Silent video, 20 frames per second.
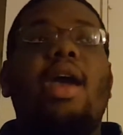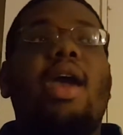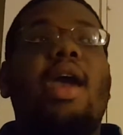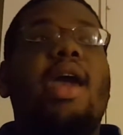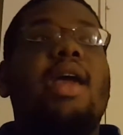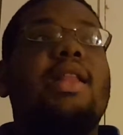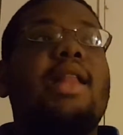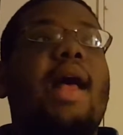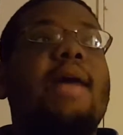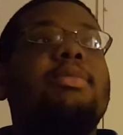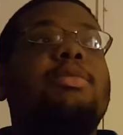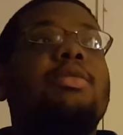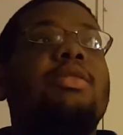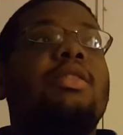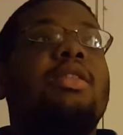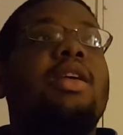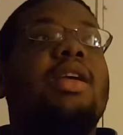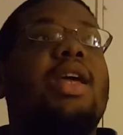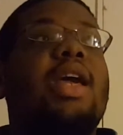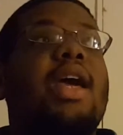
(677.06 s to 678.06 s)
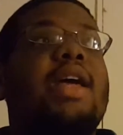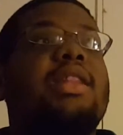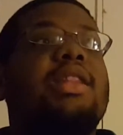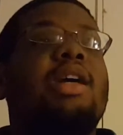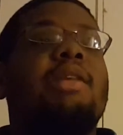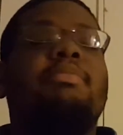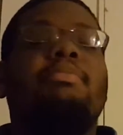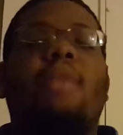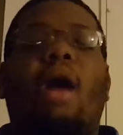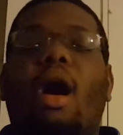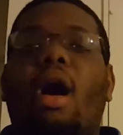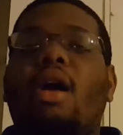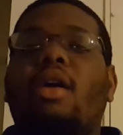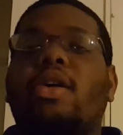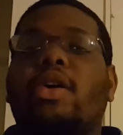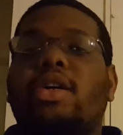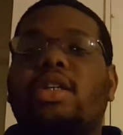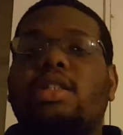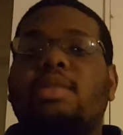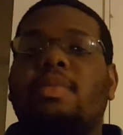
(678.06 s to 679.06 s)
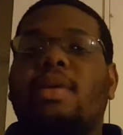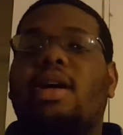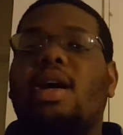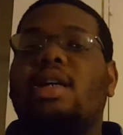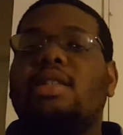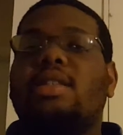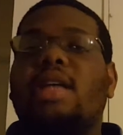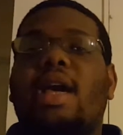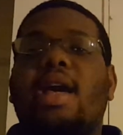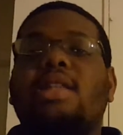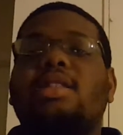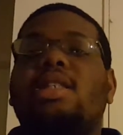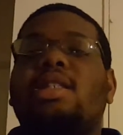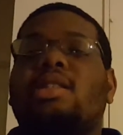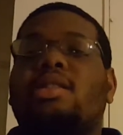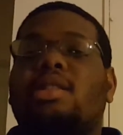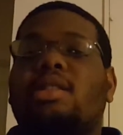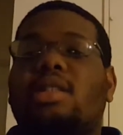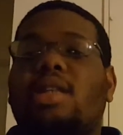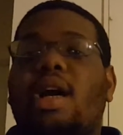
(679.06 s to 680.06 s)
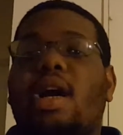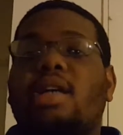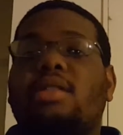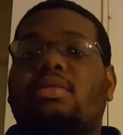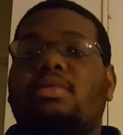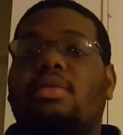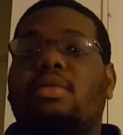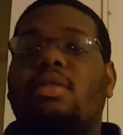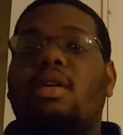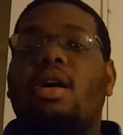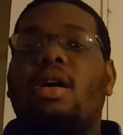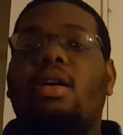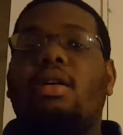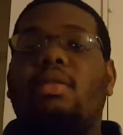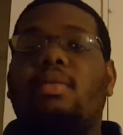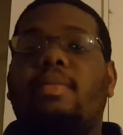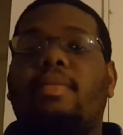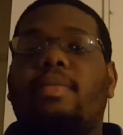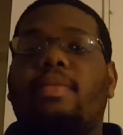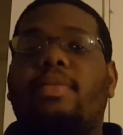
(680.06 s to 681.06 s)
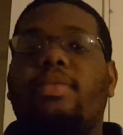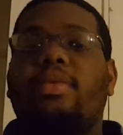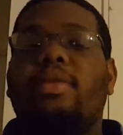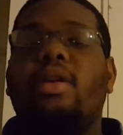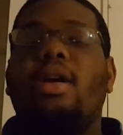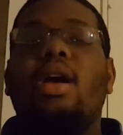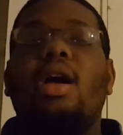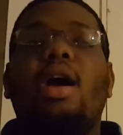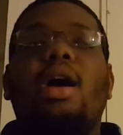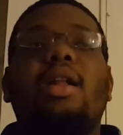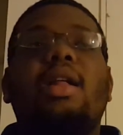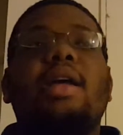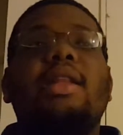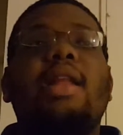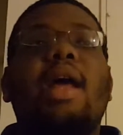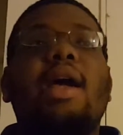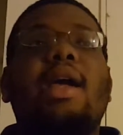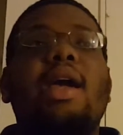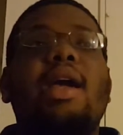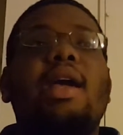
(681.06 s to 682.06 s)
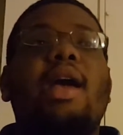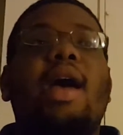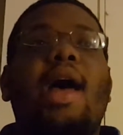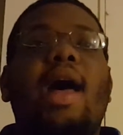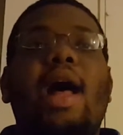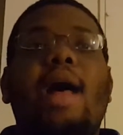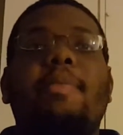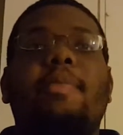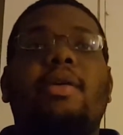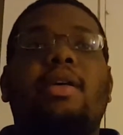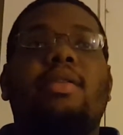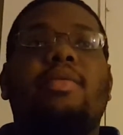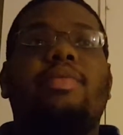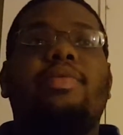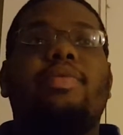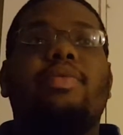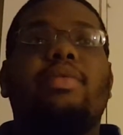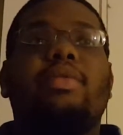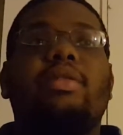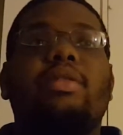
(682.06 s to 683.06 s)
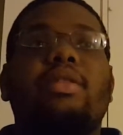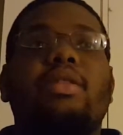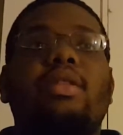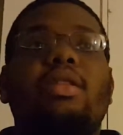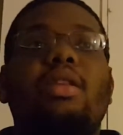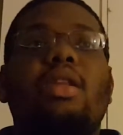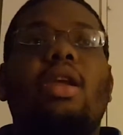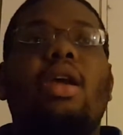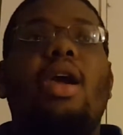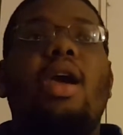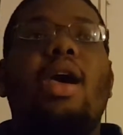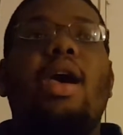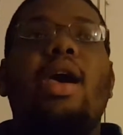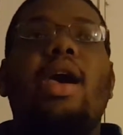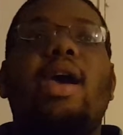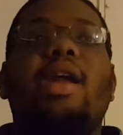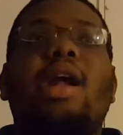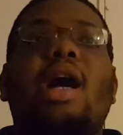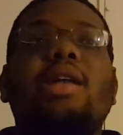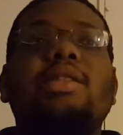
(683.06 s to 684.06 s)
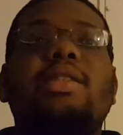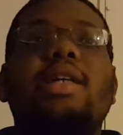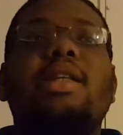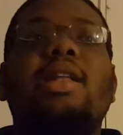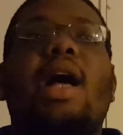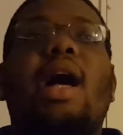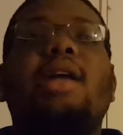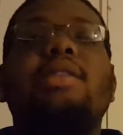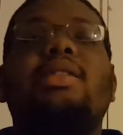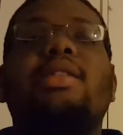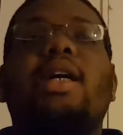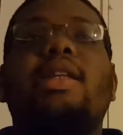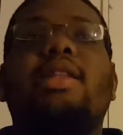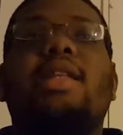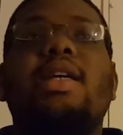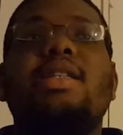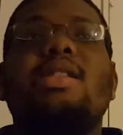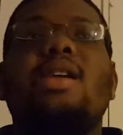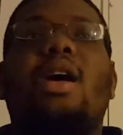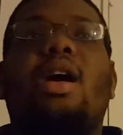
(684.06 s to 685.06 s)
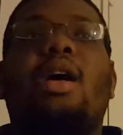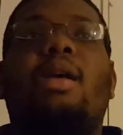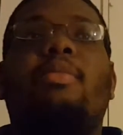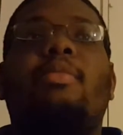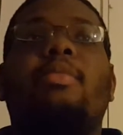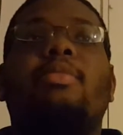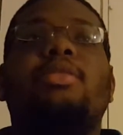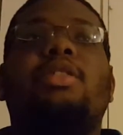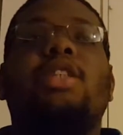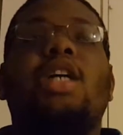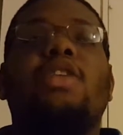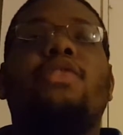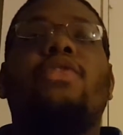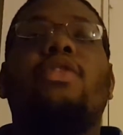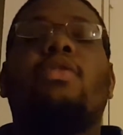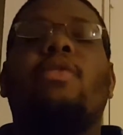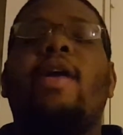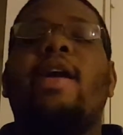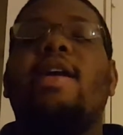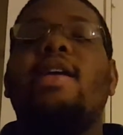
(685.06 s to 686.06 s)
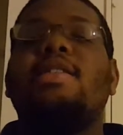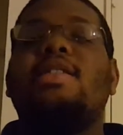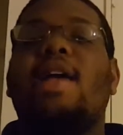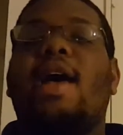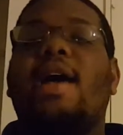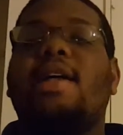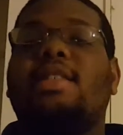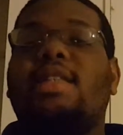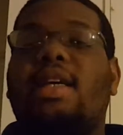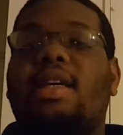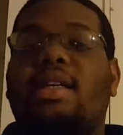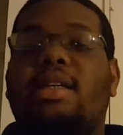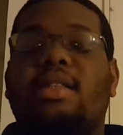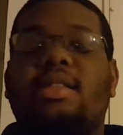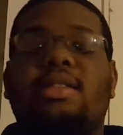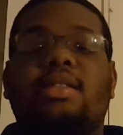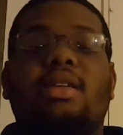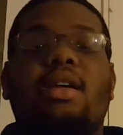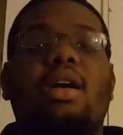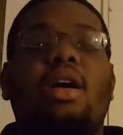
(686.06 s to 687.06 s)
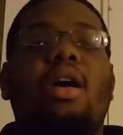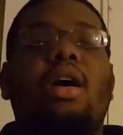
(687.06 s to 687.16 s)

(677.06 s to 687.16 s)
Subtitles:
and absolutely get demolished because A&T's on the schedule. Like, that can't happen. And I'll set this up just for the rankings as is.